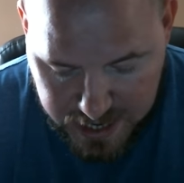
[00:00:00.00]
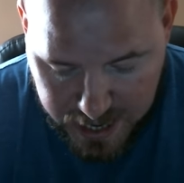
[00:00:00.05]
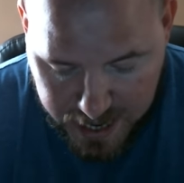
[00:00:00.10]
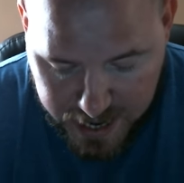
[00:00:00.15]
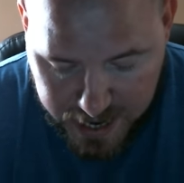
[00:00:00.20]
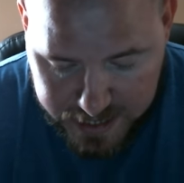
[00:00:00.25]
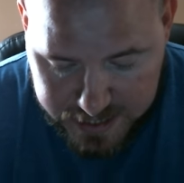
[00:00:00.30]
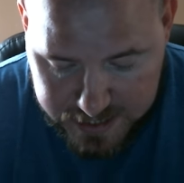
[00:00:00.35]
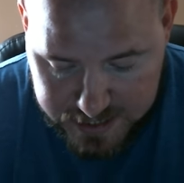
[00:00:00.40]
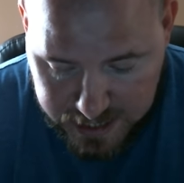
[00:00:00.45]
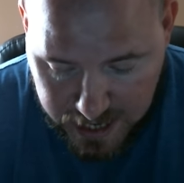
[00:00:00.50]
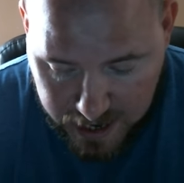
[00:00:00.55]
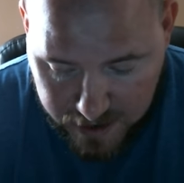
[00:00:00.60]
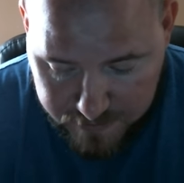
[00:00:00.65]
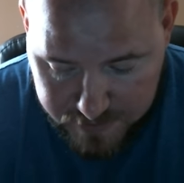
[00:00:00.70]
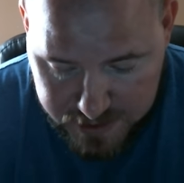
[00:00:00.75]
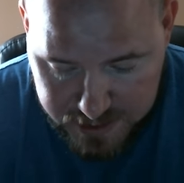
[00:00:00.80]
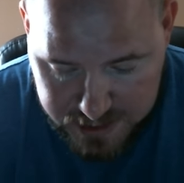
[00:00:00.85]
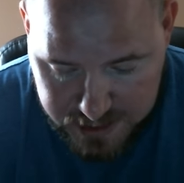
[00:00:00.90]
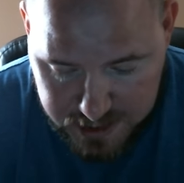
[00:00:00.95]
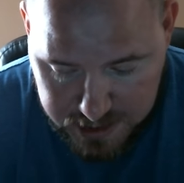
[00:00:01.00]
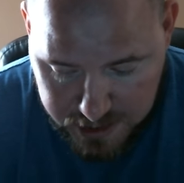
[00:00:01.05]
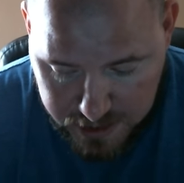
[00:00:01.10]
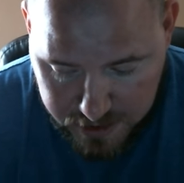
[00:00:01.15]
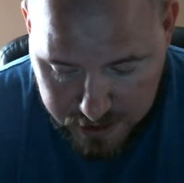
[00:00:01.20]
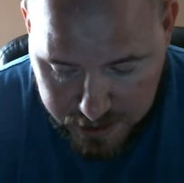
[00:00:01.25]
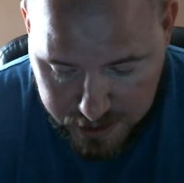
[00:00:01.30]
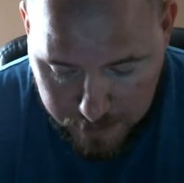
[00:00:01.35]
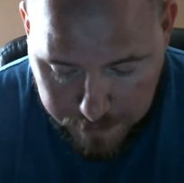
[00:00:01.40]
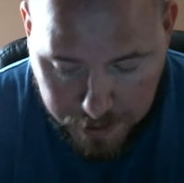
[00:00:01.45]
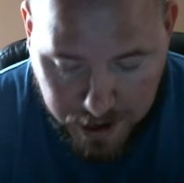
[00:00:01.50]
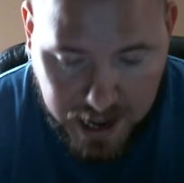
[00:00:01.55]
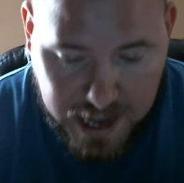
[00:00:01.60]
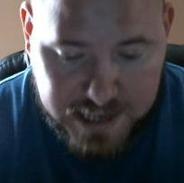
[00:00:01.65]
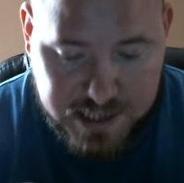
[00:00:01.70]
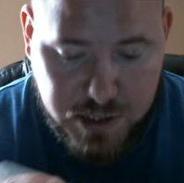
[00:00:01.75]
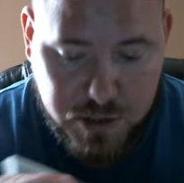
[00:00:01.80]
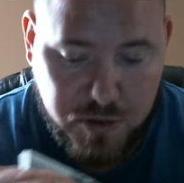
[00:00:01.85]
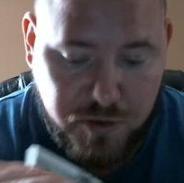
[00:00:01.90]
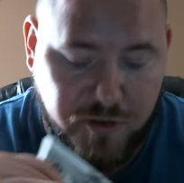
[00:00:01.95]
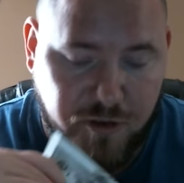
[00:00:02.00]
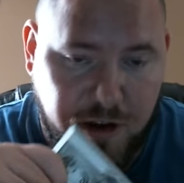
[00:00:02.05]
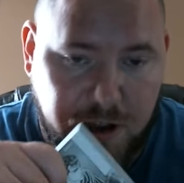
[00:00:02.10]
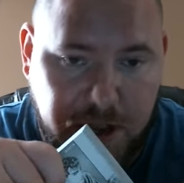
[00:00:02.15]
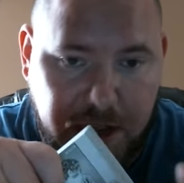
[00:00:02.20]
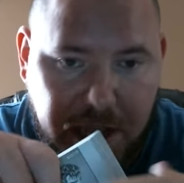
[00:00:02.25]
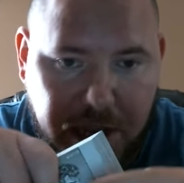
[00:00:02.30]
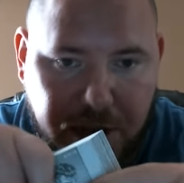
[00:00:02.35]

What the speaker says: and it's obviously the Apostle right